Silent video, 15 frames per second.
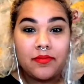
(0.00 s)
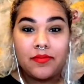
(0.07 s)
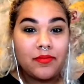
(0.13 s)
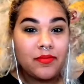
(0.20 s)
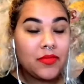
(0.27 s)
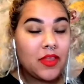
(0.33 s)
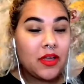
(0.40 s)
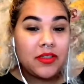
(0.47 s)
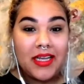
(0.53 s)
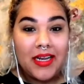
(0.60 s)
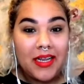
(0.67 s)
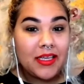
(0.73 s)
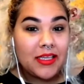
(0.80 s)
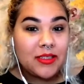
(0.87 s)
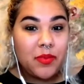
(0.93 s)
their
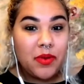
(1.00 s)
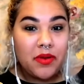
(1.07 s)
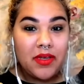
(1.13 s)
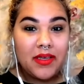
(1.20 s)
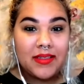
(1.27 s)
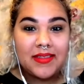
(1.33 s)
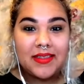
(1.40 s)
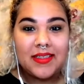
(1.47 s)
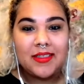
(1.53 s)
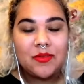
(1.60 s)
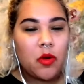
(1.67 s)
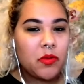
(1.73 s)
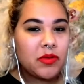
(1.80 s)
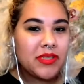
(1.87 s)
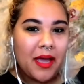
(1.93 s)
dating experiences,
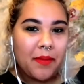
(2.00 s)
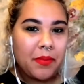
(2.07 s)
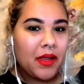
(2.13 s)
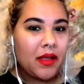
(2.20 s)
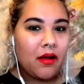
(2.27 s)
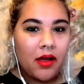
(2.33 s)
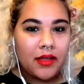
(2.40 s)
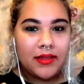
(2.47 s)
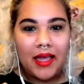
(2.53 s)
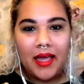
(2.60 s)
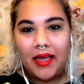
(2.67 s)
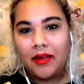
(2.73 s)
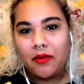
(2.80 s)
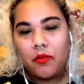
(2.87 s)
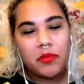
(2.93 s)
what was happening
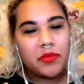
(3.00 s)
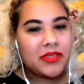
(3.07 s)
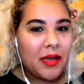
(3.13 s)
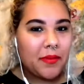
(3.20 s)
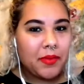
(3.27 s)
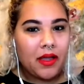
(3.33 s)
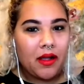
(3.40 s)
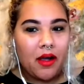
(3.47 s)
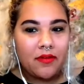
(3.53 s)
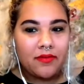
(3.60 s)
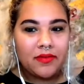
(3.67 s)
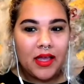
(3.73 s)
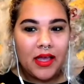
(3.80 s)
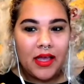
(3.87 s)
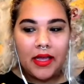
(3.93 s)
online, what was happening
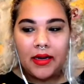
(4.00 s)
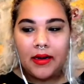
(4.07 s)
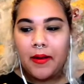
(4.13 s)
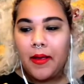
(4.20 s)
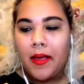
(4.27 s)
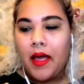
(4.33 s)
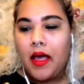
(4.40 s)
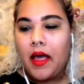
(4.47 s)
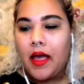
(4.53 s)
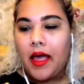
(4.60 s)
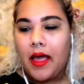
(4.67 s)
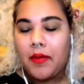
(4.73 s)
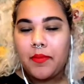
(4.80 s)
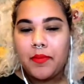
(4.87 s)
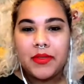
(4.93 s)
offline,
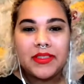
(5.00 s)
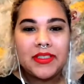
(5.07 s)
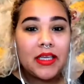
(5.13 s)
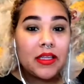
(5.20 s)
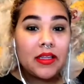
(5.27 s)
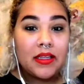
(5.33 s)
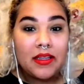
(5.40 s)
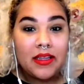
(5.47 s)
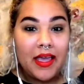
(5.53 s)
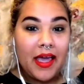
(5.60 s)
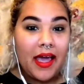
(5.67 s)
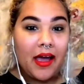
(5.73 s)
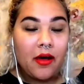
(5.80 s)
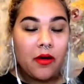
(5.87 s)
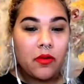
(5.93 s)
and particularly
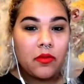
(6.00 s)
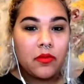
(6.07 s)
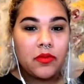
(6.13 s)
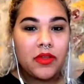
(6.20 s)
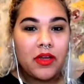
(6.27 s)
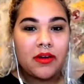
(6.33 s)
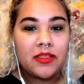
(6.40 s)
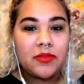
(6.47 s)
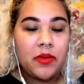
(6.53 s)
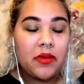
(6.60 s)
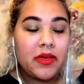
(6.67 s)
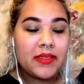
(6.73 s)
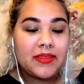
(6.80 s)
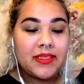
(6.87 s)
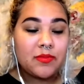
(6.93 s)
how their
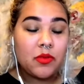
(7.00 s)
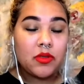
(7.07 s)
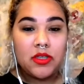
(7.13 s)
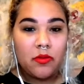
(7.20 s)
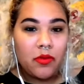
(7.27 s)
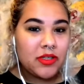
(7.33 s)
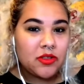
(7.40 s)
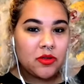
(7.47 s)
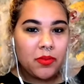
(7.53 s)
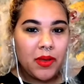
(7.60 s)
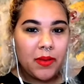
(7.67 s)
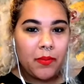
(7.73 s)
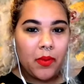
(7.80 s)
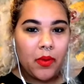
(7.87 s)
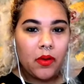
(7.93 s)
experience as multiracial
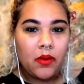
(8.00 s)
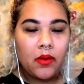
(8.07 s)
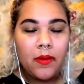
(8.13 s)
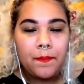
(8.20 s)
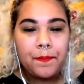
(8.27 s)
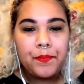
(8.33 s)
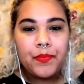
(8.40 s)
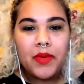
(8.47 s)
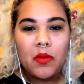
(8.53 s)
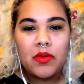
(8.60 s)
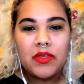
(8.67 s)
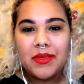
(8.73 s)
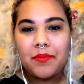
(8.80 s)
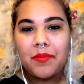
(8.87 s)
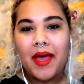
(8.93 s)
people was
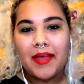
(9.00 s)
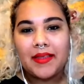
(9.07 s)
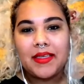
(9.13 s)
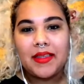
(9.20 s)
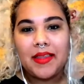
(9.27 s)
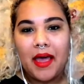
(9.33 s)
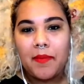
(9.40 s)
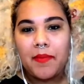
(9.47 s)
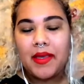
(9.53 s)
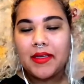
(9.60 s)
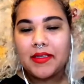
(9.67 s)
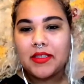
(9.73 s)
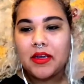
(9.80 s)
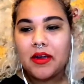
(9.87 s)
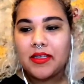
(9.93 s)
impacting that,
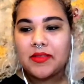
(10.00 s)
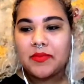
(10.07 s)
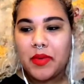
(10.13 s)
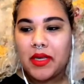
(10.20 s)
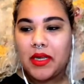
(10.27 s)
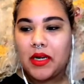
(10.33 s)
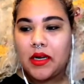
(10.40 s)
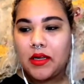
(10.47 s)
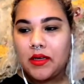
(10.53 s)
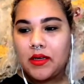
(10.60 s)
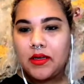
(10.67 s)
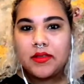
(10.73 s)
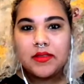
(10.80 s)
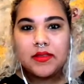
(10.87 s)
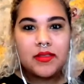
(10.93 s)
because there has been
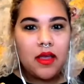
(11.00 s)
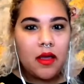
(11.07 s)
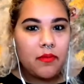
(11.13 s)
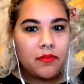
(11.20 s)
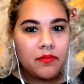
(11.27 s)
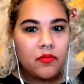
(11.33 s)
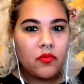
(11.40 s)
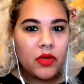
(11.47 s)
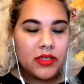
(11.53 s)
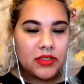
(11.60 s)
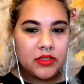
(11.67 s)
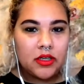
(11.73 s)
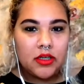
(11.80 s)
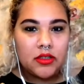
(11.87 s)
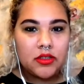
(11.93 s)
some
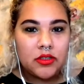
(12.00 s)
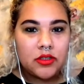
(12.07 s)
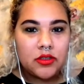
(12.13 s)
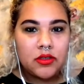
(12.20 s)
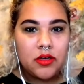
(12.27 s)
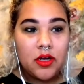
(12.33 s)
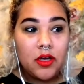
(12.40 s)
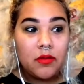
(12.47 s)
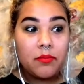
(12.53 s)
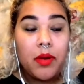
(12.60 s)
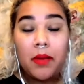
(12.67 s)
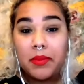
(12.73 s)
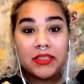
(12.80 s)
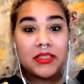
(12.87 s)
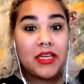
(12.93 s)
research
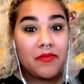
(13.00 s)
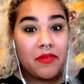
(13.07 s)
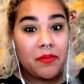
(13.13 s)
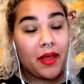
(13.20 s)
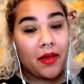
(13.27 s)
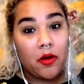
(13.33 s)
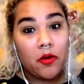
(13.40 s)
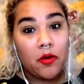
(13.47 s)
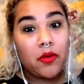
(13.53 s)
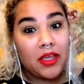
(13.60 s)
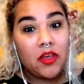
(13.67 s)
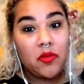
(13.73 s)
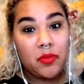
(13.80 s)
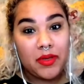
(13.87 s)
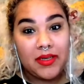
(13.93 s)
published even by
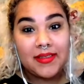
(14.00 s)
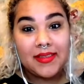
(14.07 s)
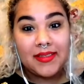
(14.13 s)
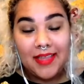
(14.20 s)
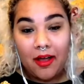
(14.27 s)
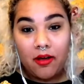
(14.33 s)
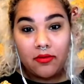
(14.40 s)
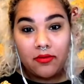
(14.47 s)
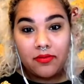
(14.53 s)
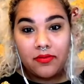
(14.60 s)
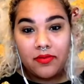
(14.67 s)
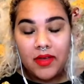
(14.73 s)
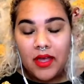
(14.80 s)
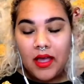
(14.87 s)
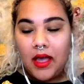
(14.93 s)
OkCupid itself
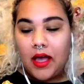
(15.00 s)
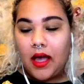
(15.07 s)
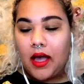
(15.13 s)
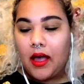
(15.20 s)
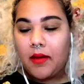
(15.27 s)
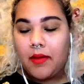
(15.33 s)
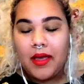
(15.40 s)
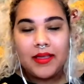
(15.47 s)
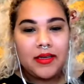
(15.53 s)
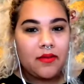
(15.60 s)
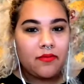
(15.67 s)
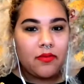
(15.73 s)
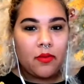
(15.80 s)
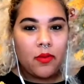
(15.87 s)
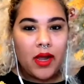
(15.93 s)
and a
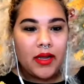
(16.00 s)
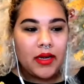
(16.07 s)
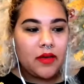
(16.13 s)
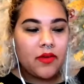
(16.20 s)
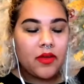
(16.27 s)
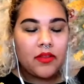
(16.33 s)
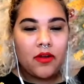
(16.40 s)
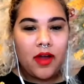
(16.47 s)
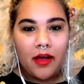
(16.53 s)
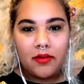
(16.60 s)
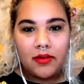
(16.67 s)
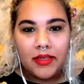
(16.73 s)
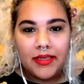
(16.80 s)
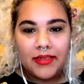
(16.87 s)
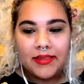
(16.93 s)
variety of other
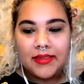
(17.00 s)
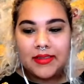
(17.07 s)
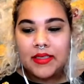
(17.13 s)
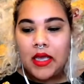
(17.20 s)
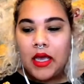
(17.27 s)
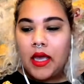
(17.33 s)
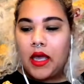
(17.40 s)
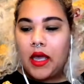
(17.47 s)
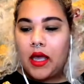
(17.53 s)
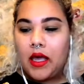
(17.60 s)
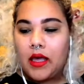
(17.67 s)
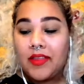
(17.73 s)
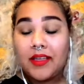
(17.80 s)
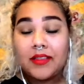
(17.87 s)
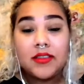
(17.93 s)
outlets
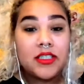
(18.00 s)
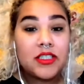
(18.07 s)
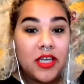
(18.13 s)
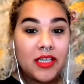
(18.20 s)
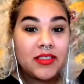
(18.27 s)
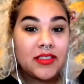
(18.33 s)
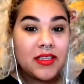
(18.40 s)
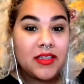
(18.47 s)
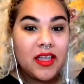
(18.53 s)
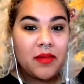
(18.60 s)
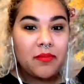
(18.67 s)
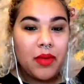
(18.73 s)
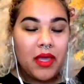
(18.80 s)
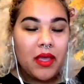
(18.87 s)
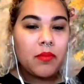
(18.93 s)
that suggested that
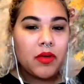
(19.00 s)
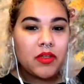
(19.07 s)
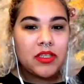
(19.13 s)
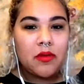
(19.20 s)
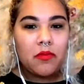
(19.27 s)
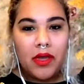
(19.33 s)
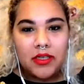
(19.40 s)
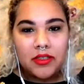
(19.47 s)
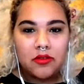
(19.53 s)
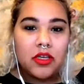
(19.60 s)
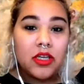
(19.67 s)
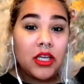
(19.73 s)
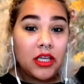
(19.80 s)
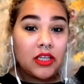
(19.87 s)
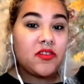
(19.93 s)
being multiracial
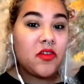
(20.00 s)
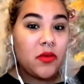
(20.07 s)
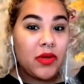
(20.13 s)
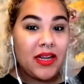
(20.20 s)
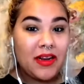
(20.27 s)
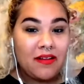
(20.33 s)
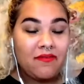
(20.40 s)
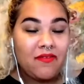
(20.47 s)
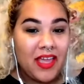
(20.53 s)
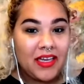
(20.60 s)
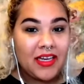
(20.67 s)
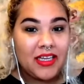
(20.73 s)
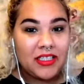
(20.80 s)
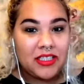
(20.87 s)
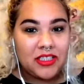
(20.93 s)
could give you an
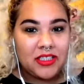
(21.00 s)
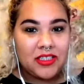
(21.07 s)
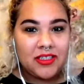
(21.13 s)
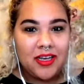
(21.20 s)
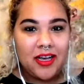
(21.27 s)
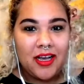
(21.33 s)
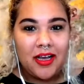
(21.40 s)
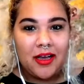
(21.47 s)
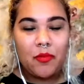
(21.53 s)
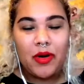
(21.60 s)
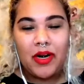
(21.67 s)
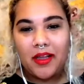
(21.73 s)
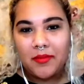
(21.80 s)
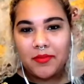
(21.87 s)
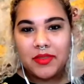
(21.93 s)
advantage when
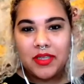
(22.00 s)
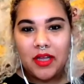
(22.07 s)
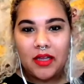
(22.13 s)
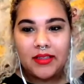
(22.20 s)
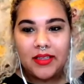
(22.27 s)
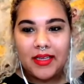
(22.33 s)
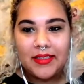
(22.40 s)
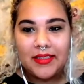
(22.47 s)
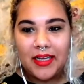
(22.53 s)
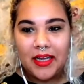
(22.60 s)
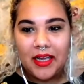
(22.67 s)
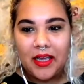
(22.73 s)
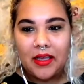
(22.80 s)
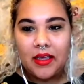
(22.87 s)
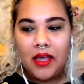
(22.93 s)
it comes to online
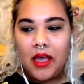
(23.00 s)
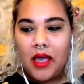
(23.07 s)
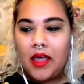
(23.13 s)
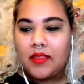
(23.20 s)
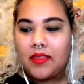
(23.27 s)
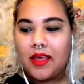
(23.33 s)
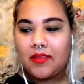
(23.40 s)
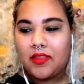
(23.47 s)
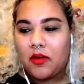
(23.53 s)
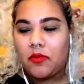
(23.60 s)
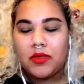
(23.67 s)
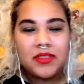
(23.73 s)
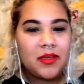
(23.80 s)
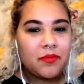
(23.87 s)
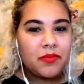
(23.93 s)
dating, that there
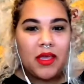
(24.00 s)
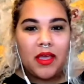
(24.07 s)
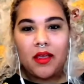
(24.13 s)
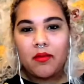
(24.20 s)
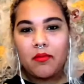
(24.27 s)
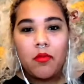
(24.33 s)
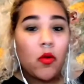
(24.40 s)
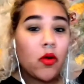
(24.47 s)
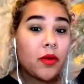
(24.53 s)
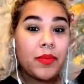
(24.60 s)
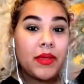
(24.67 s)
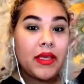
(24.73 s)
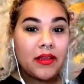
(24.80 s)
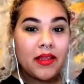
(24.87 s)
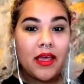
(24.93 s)
was something more
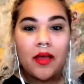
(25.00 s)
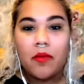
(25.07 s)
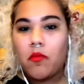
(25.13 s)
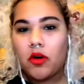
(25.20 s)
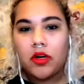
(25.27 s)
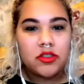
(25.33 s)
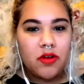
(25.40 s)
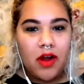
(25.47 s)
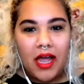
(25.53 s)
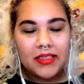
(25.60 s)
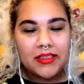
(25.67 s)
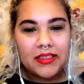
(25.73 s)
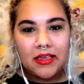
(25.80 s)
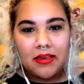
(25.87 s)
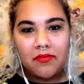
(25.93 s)
appealing, more
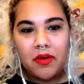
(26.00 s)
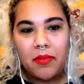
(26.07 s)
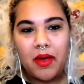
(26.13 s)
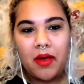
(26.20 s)
attractive about